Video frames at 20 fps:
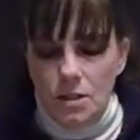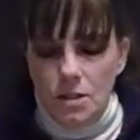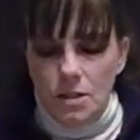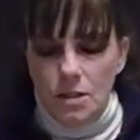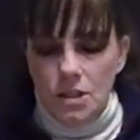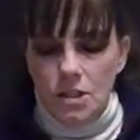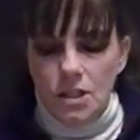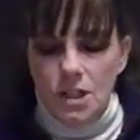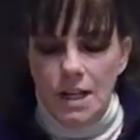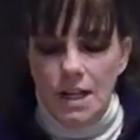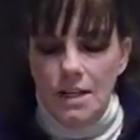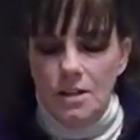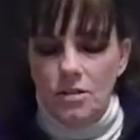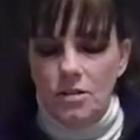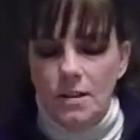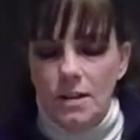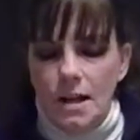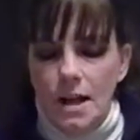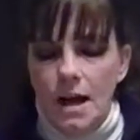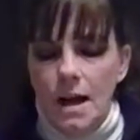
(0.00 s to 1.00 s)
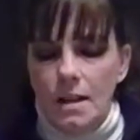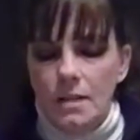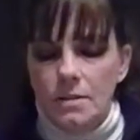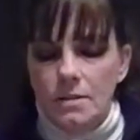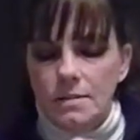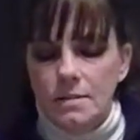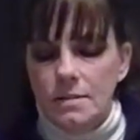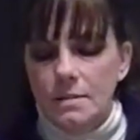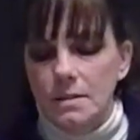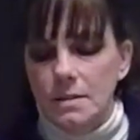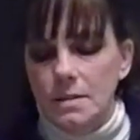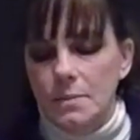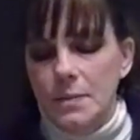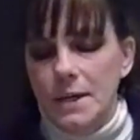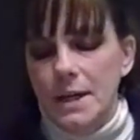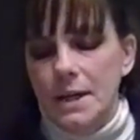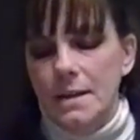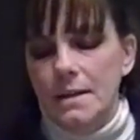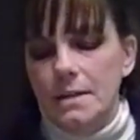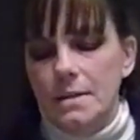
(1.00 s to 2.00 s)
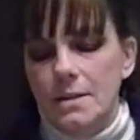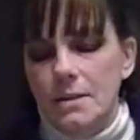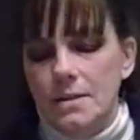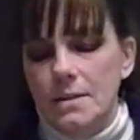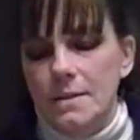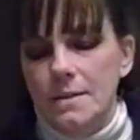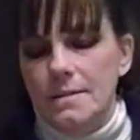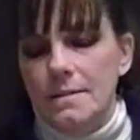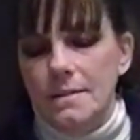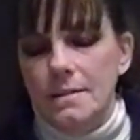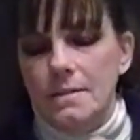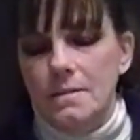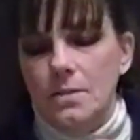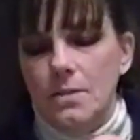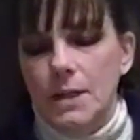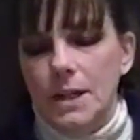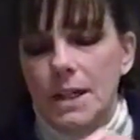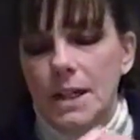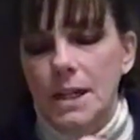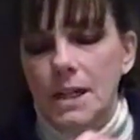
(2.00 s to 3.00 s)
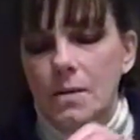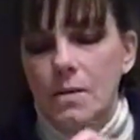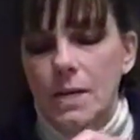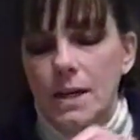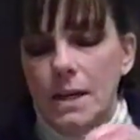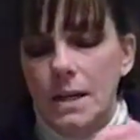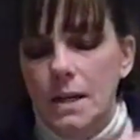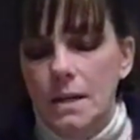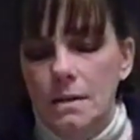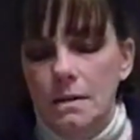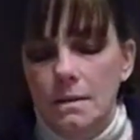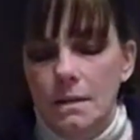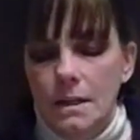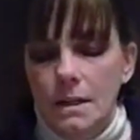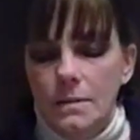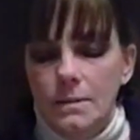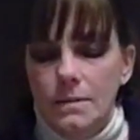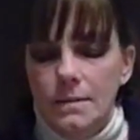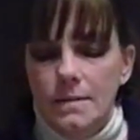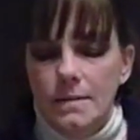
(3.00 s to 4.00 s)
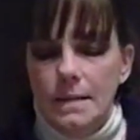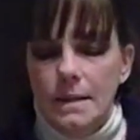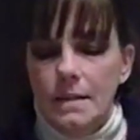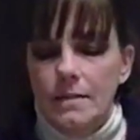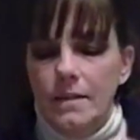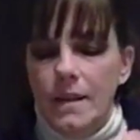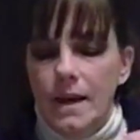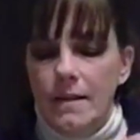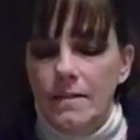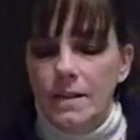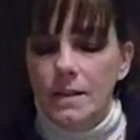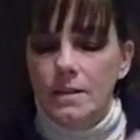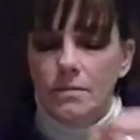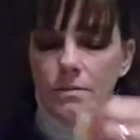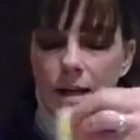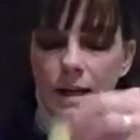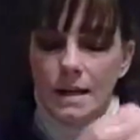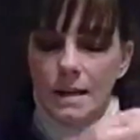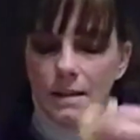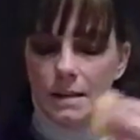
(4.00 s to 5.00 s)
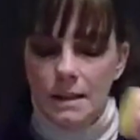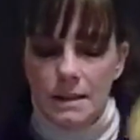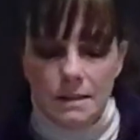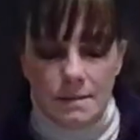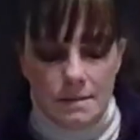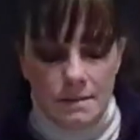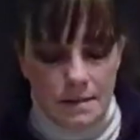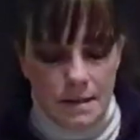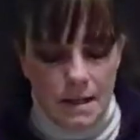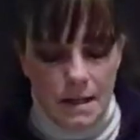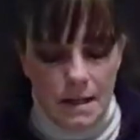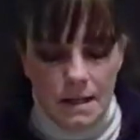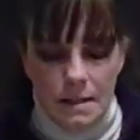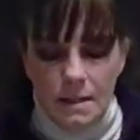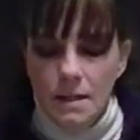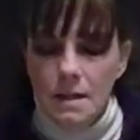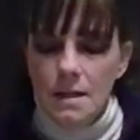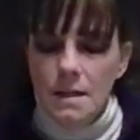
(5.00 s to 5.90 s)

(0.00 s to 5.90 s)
change the colors a little bit and turn this into a kiwi, you know, instead of having the red on the inside,